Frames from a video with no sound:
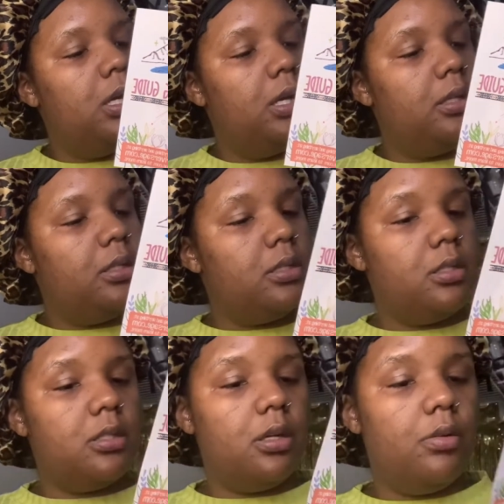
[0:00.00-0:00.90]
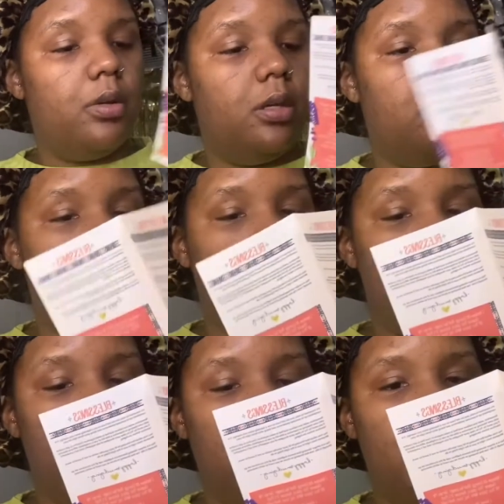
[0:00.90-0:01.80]
This is so cute. I
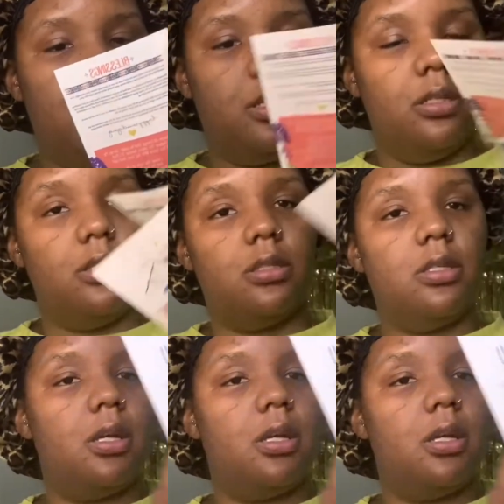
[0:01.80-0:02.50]
really like this.